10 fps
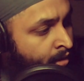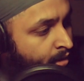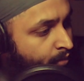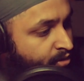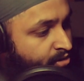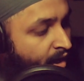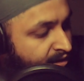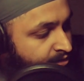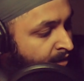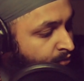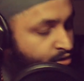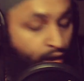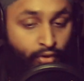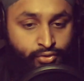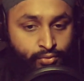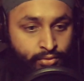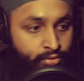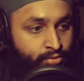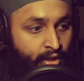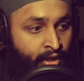which talks about Stalin's
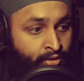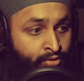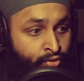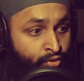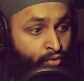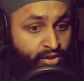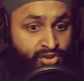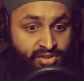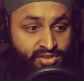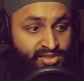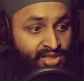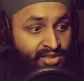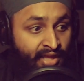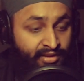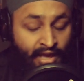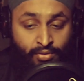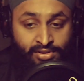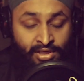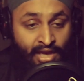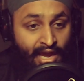rule. And dude, you can just see that
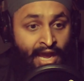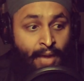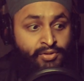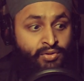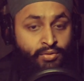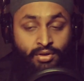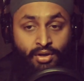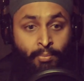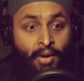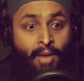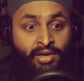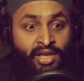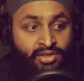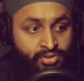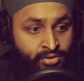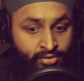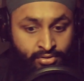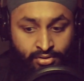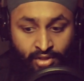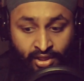was an absolute abomination.
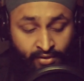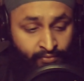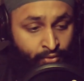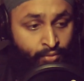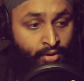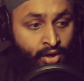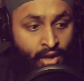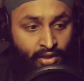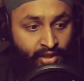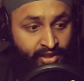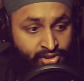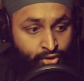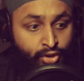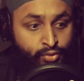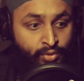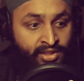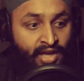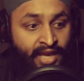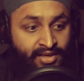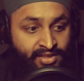Like, if you were, like, it starts with
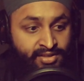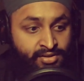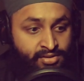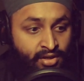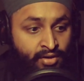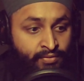the ideas of